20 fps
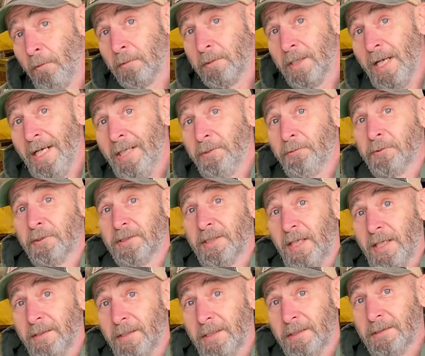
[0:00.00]
nitrous
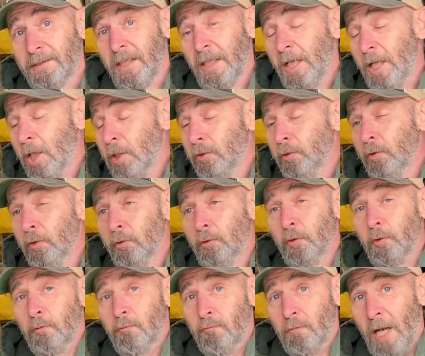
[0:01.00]
on this, you
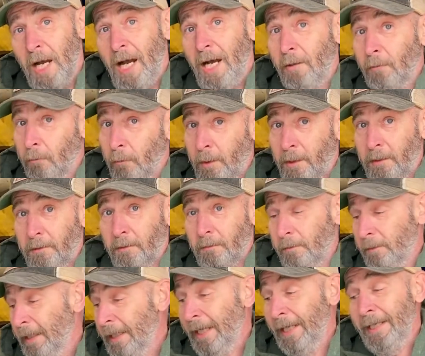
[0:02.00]
do not run it.
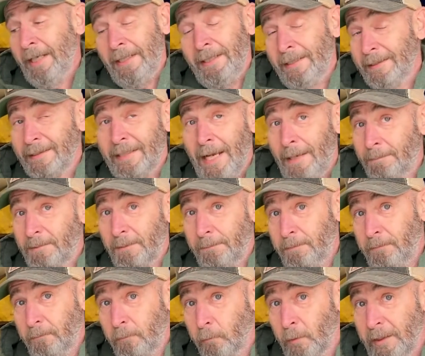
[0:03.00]
A, I didn't gap the
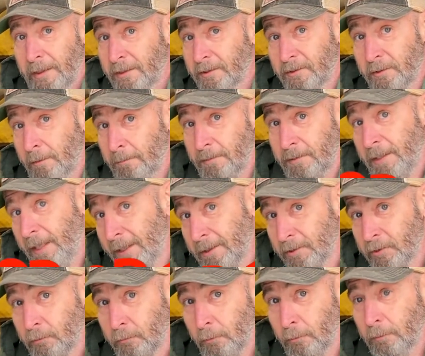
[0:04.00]
ring, so I'm kind of
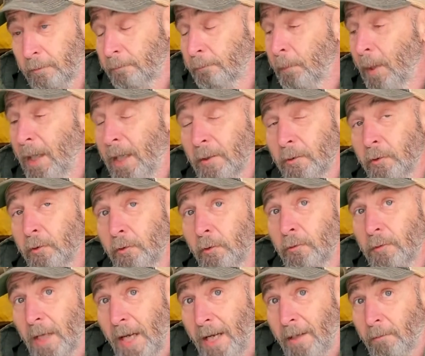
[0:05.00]
screwed. But you do
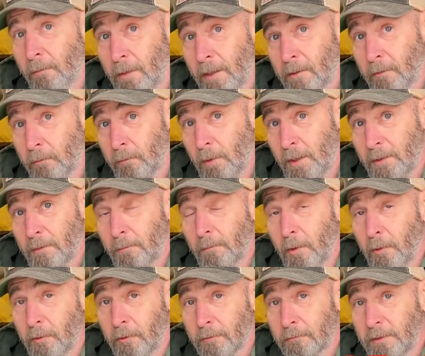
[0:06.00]
not want to run a
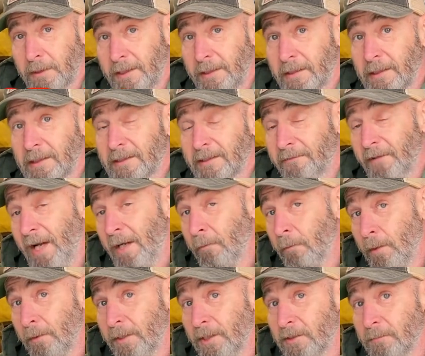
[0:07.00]
motor lean. Because if I
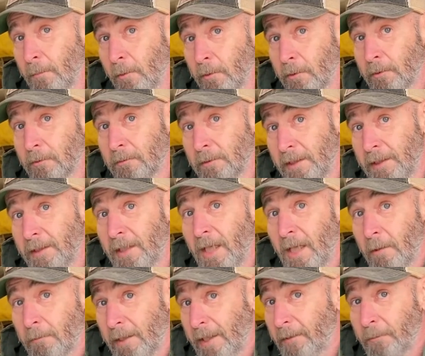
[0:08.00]
run this motor lean,
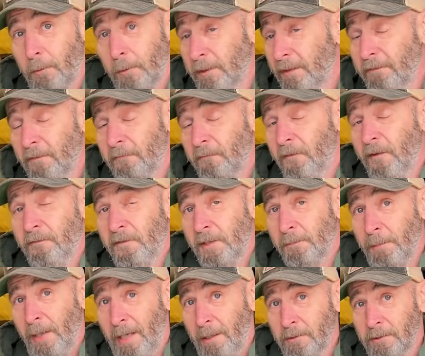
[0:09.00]
when I throw even 50
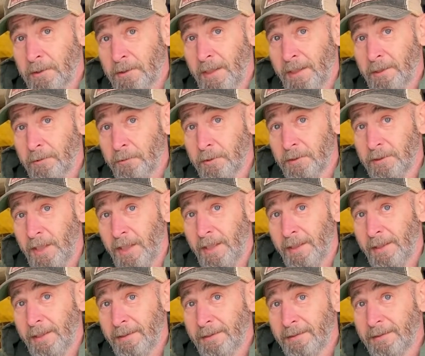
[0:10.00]
pounds of nitrous on
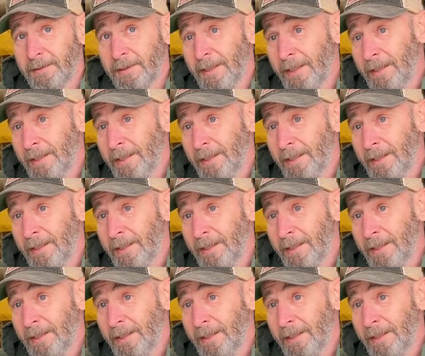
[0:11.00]
this,